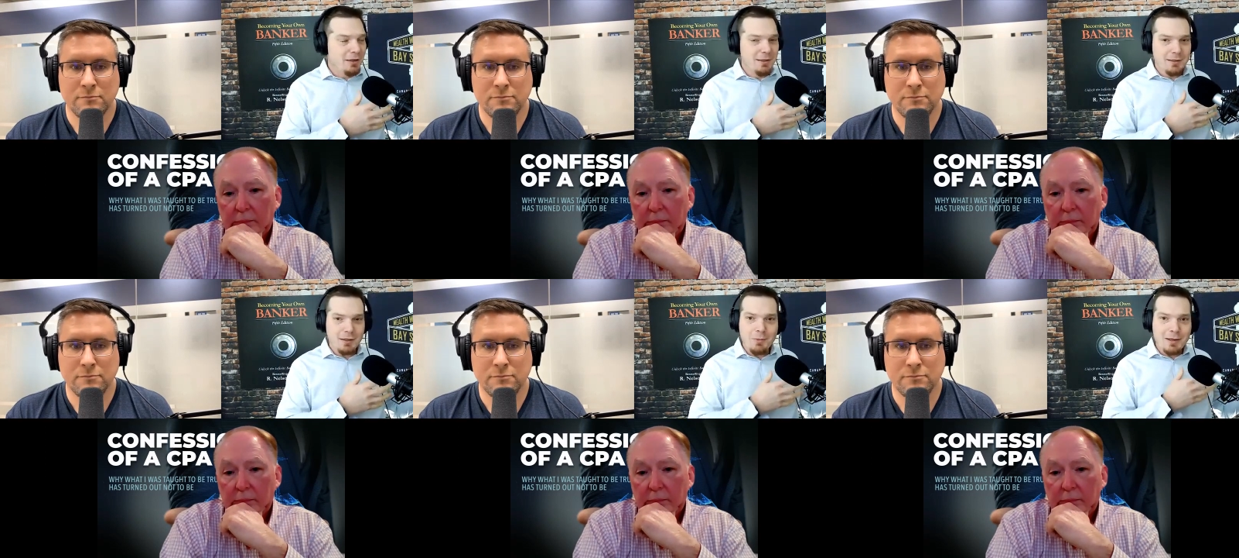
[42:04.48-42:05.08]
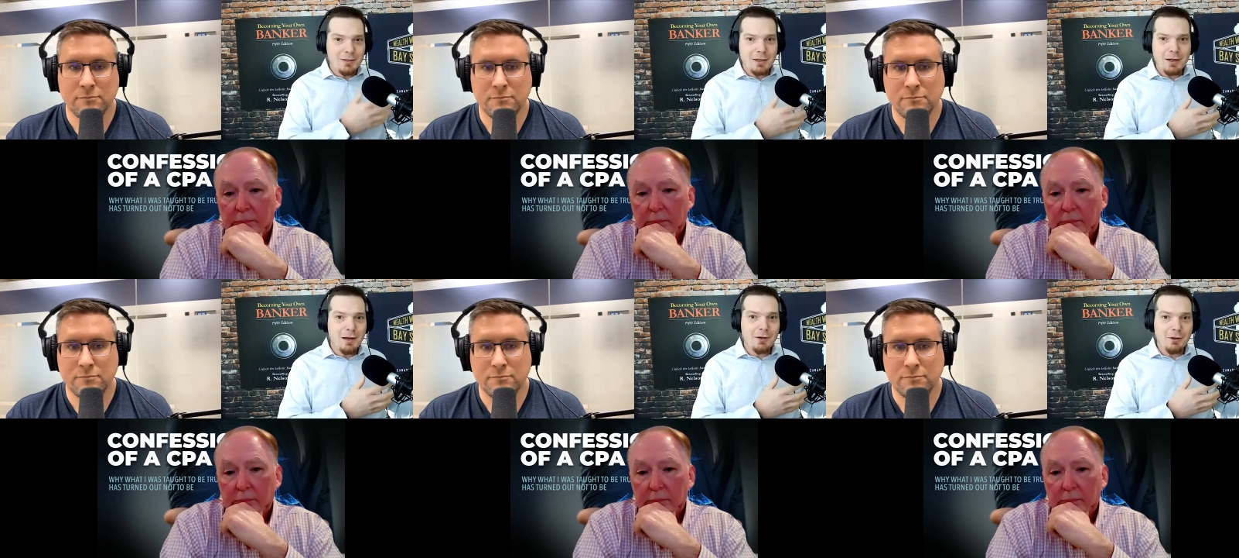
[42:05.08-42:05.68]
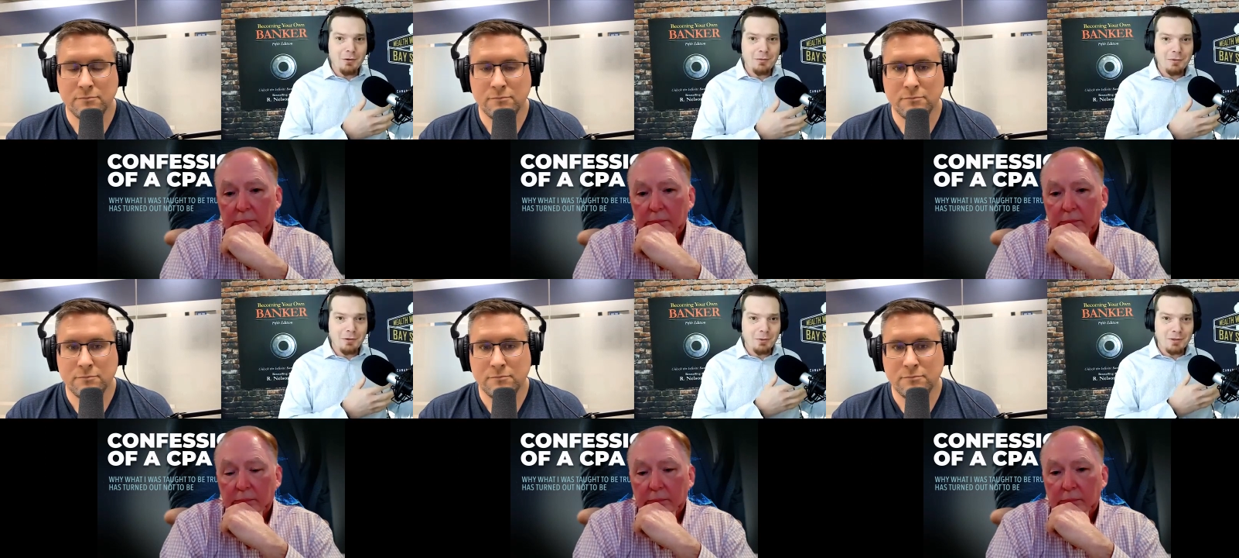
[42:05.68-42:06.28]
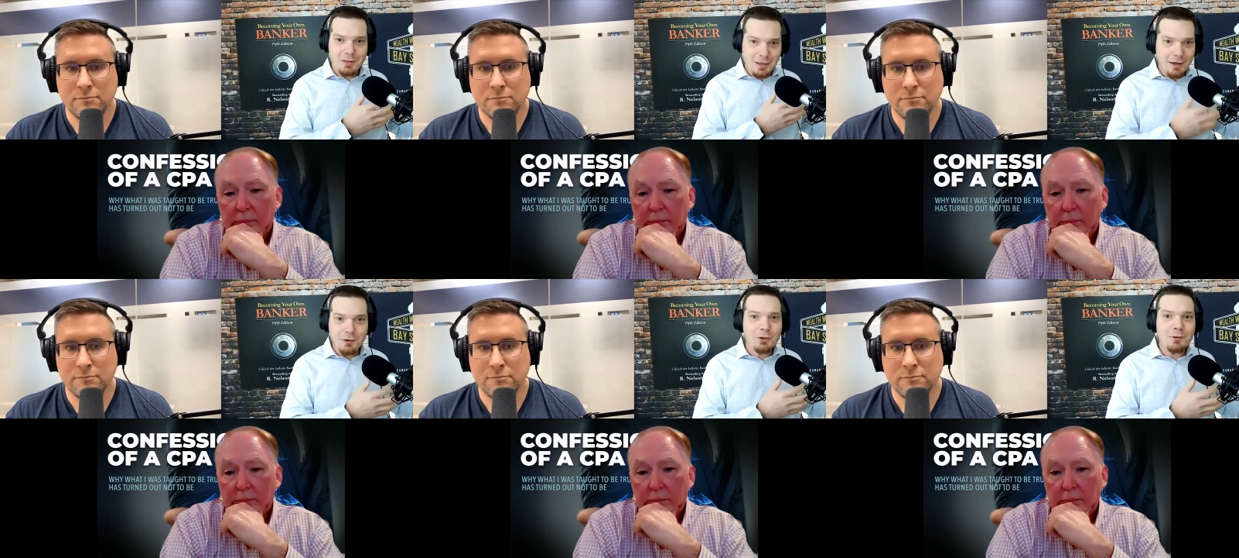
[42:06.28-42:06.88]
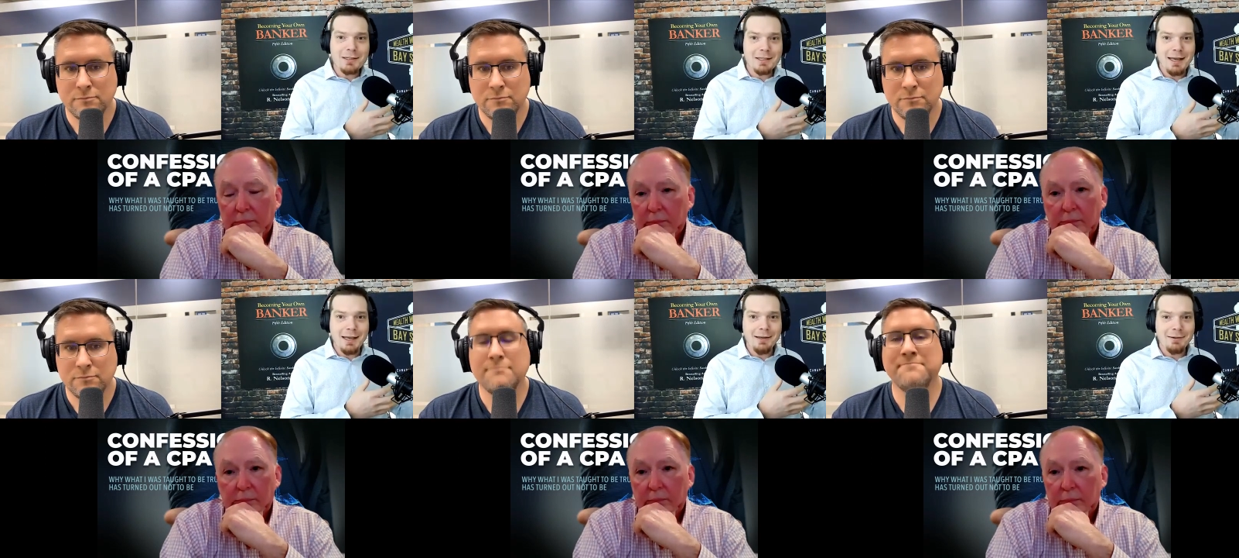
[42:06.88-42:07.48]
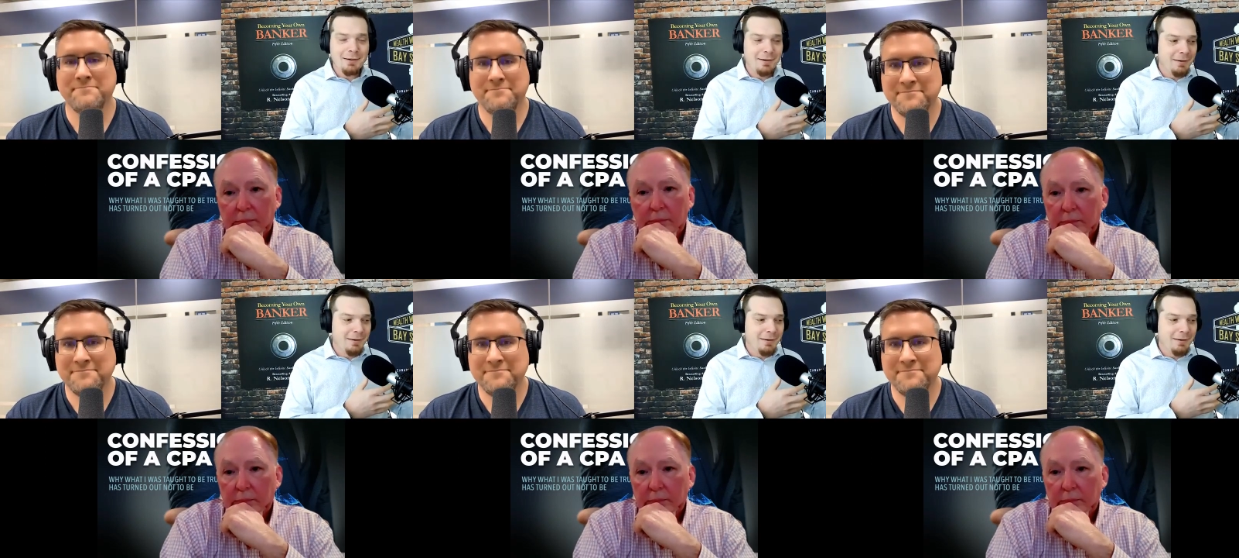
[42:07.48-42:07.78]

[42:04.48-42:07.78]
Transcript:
Speaker 1: you bought this, go back to the condo, the, the condo you're in today,